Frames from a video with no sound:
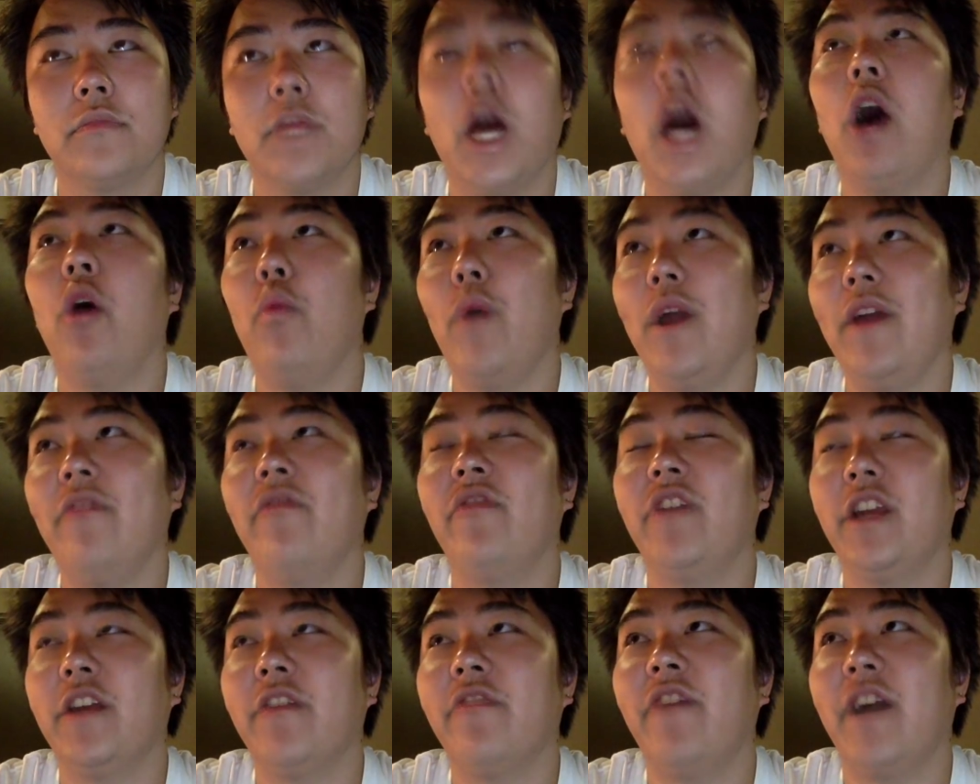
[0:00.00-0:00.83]
I'll wait
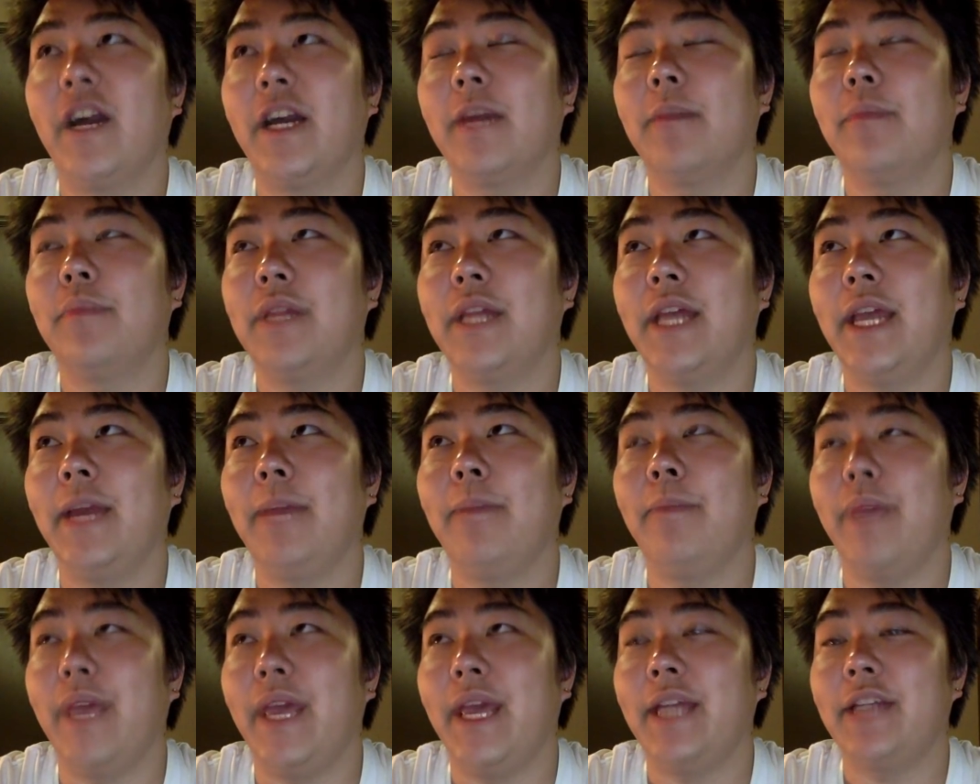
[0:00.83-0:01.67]
for your fucking
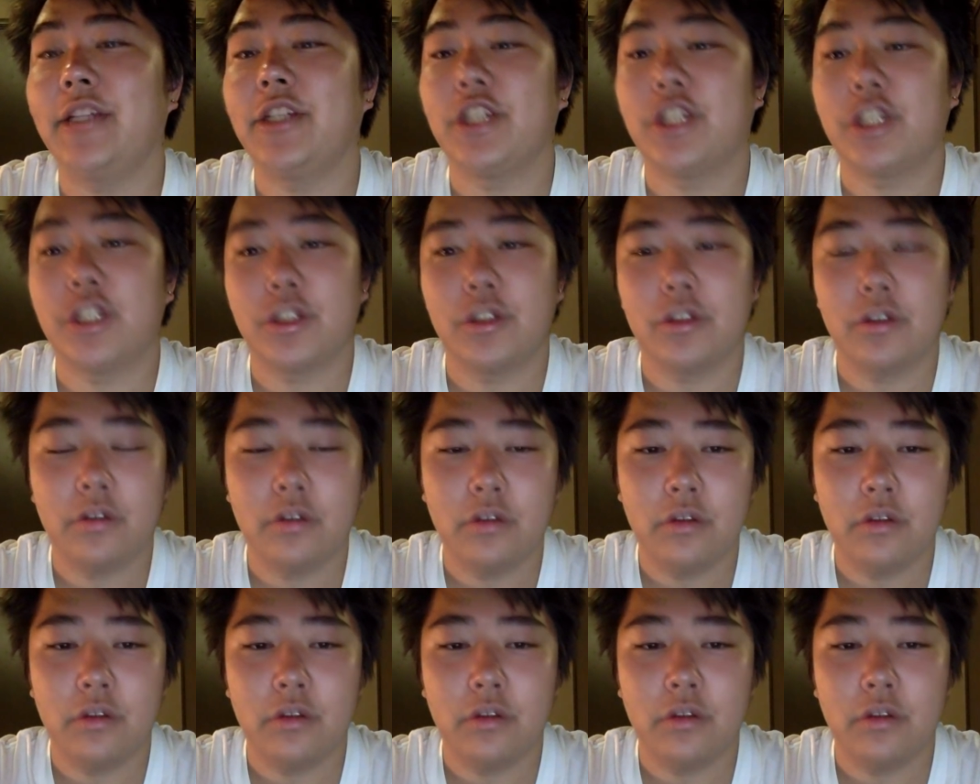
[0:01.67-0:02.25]
plane, bitch.